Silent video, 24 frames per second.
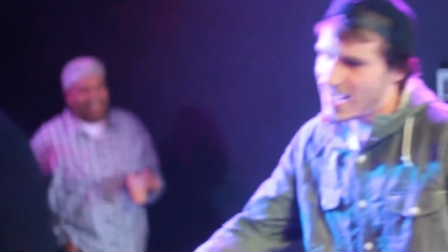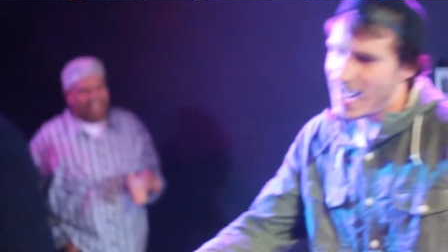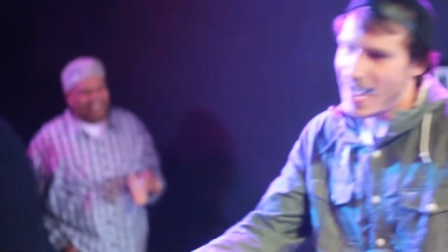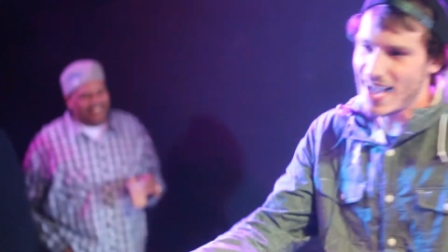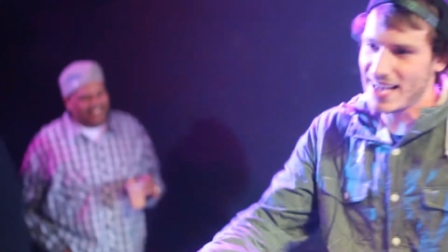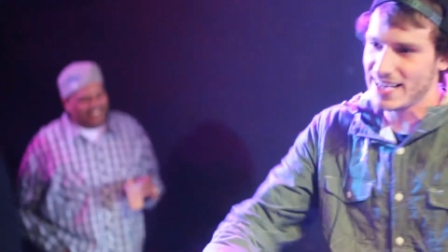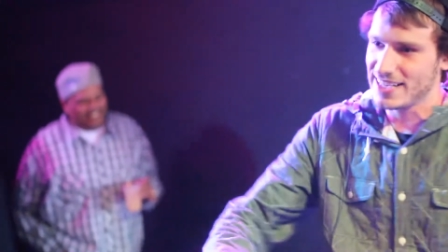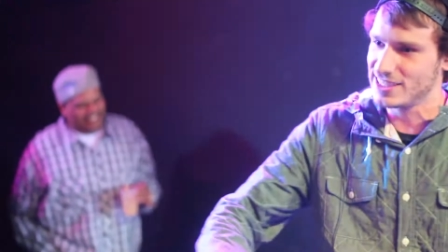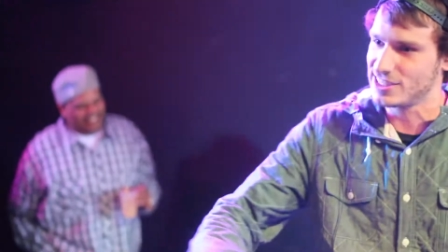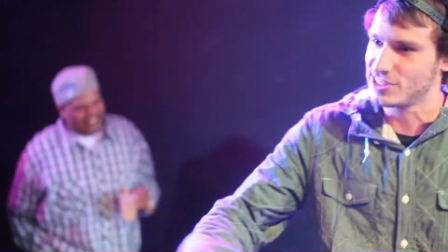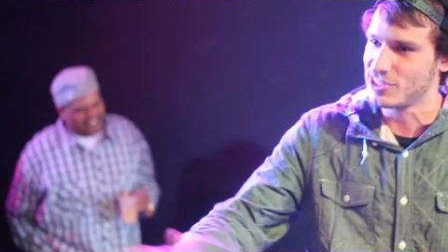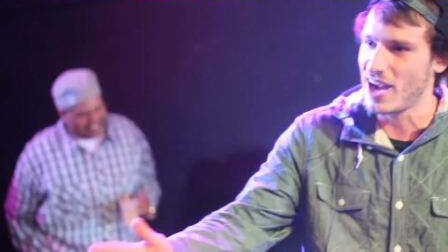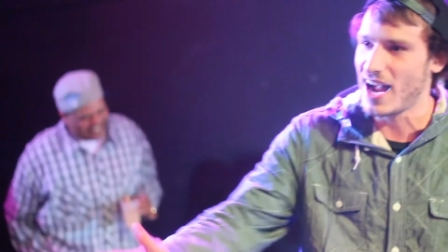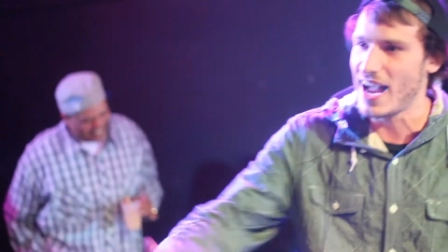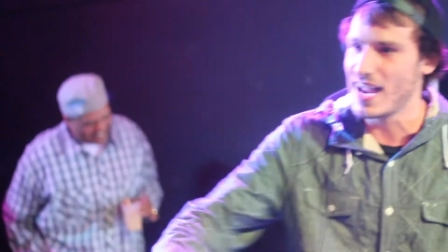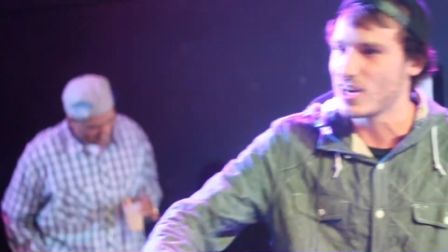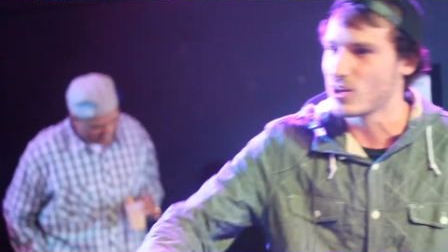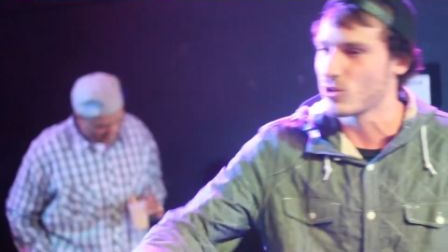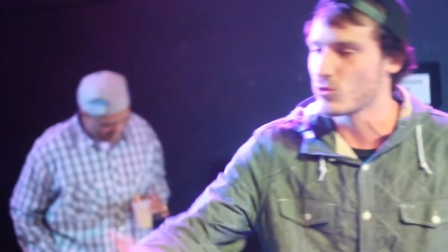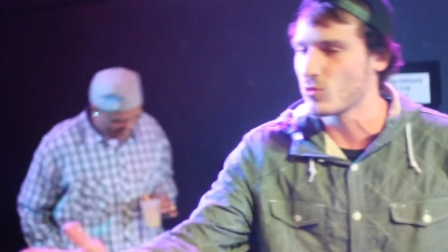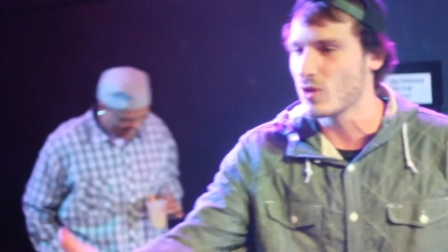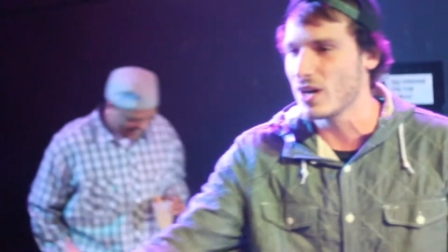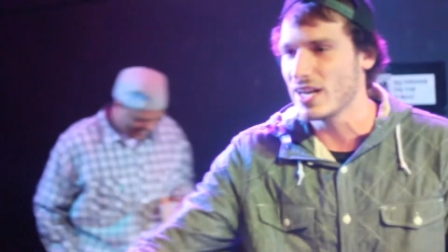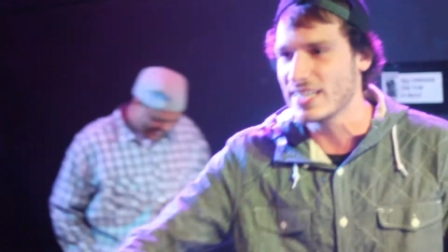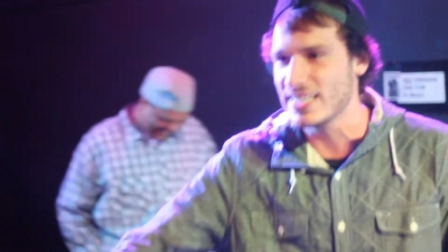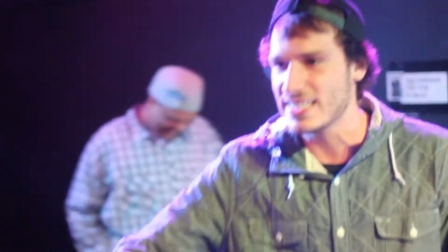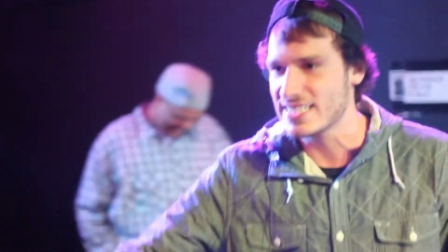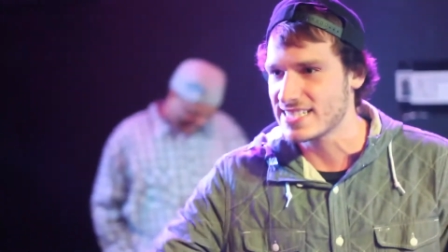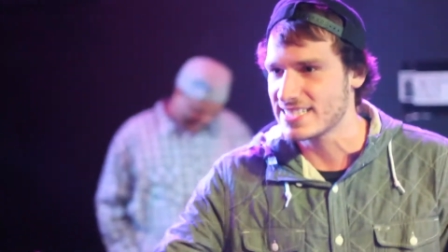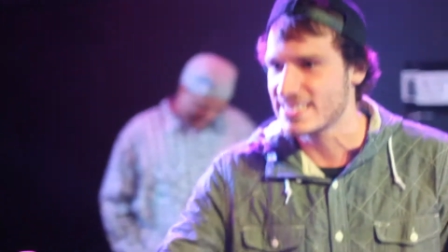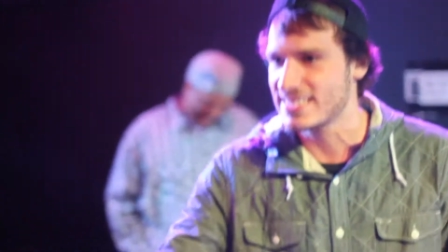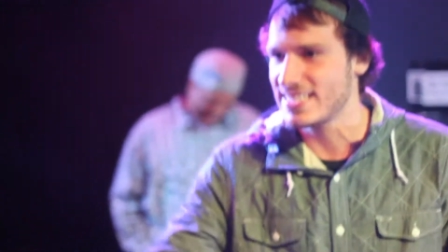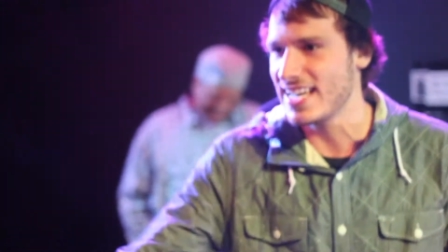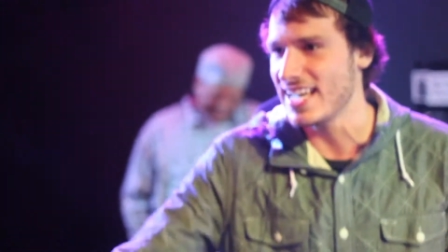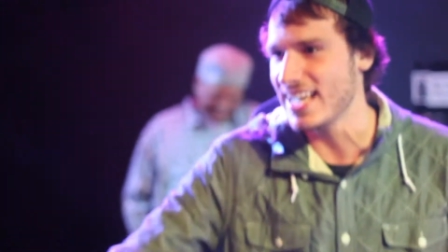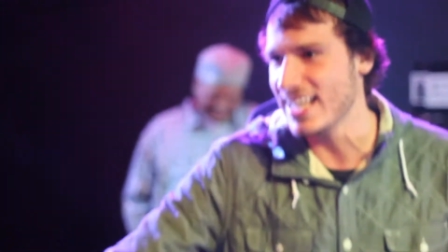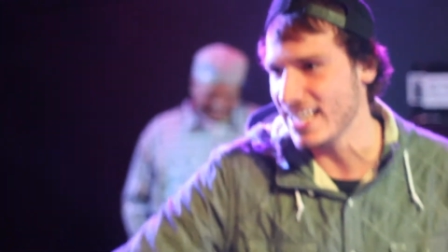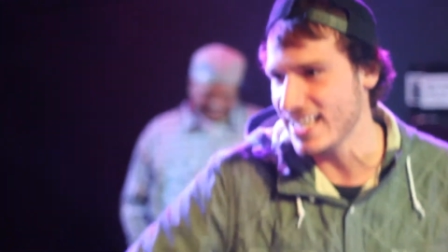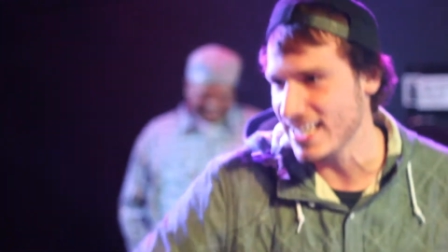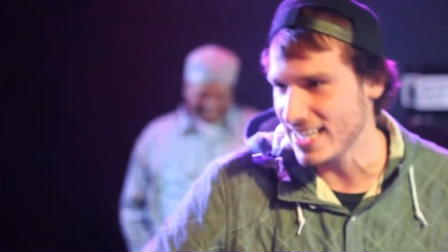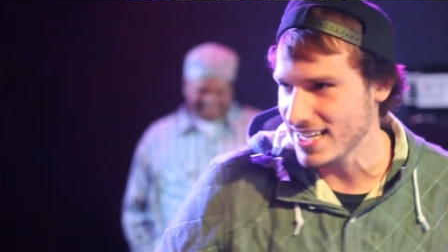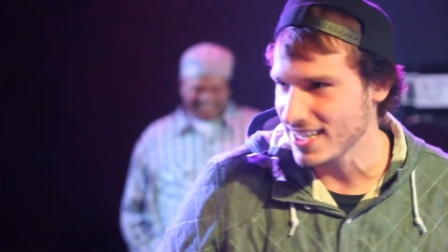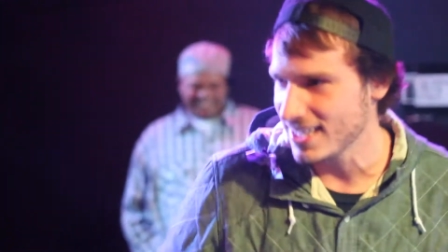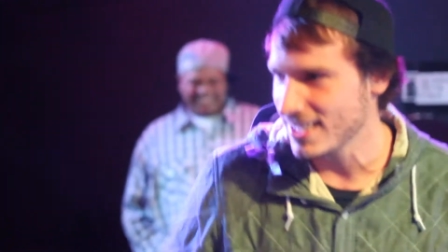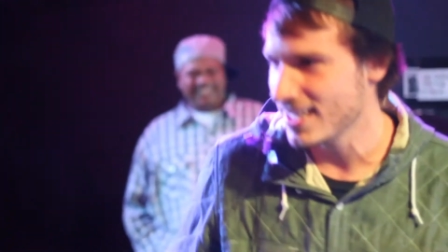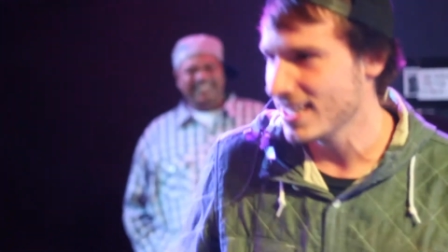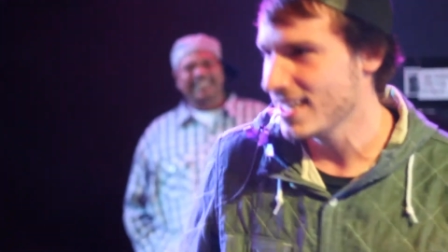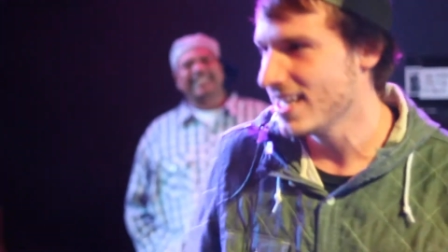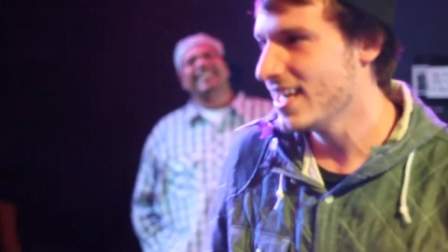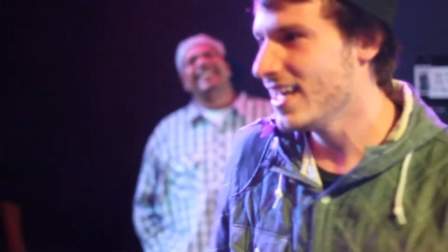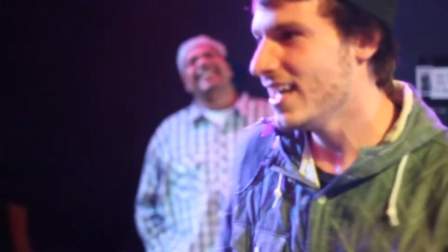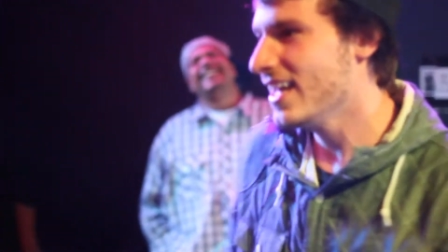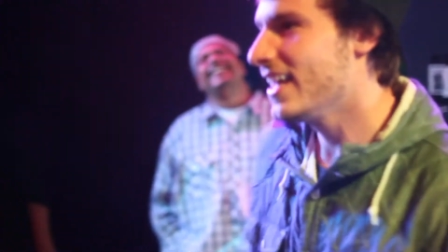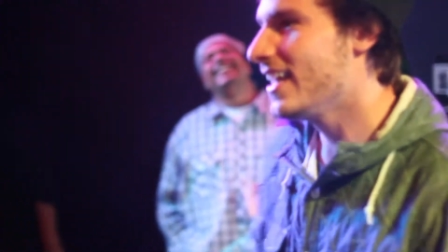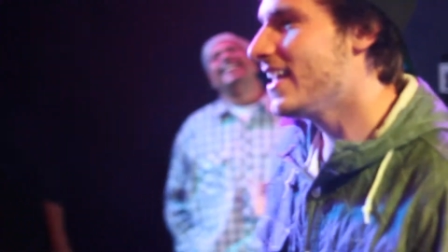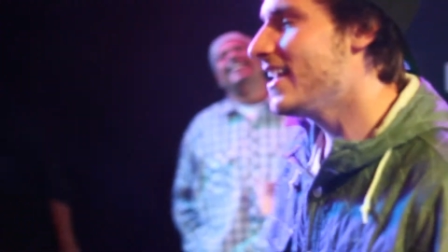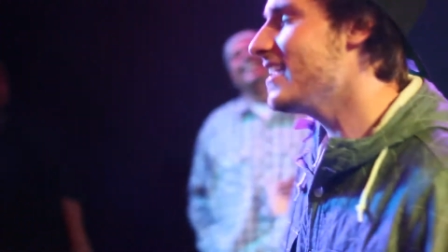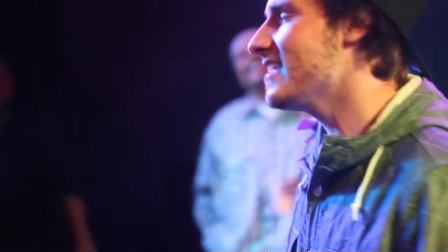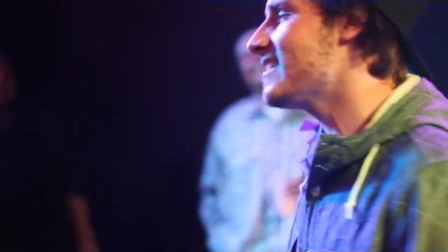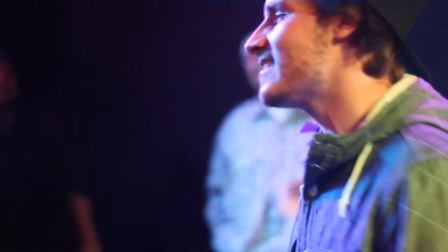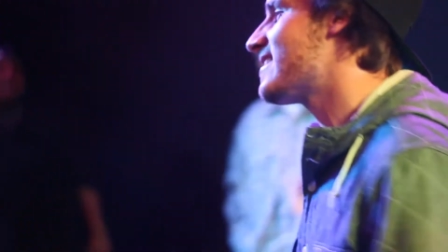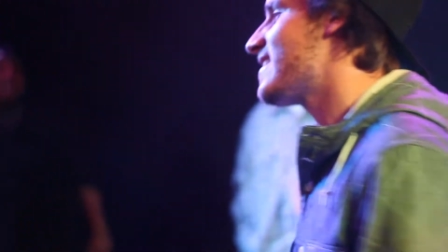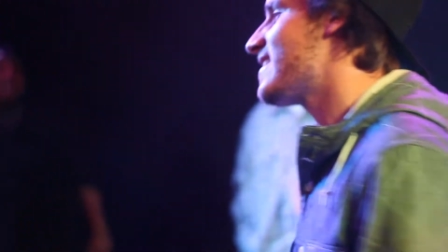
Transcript: guy to try to run the city. He